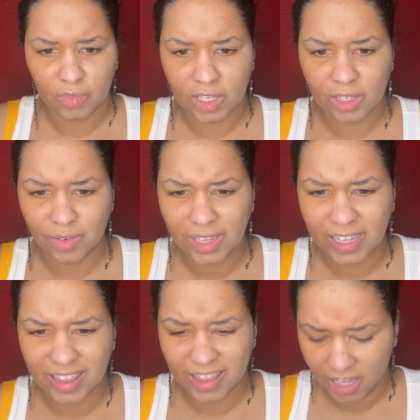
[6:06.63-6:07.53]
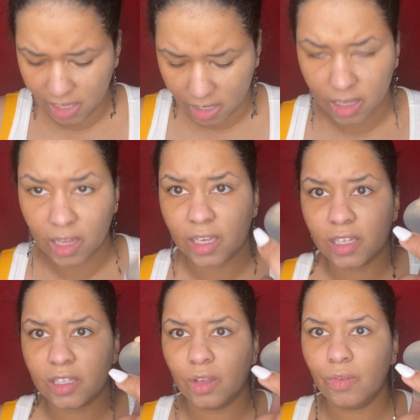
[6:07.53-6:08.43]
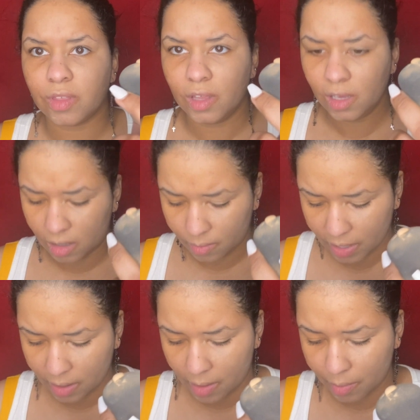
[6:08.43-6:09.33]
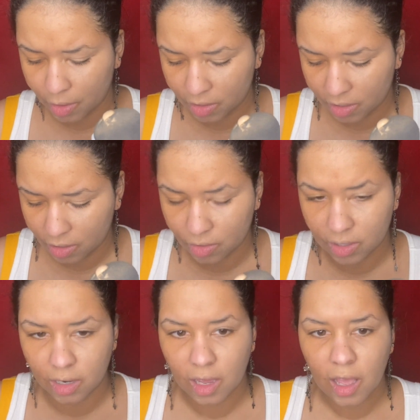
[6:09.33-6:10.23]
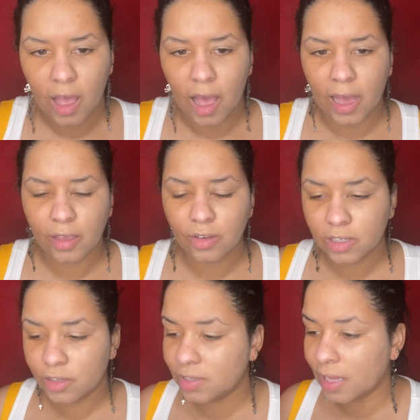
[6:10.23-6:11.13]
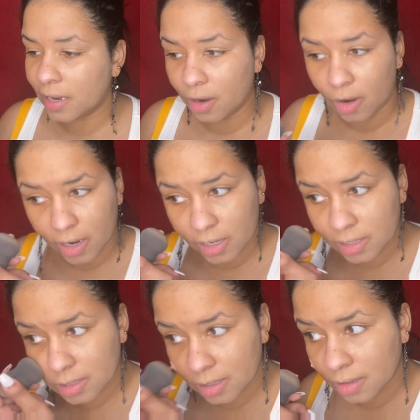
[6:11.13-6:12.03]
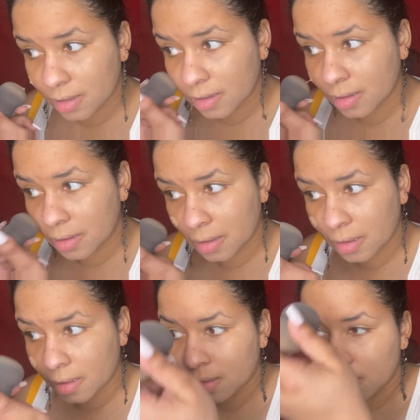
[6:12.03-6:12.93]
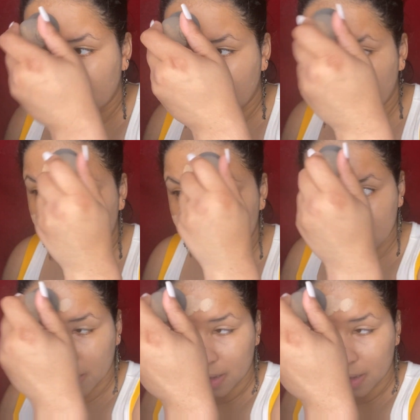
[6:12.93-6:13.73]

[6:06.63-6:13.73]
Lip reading: It's really thick, like it's so thick, but I'm used to using, I usually use that NARS, and it's like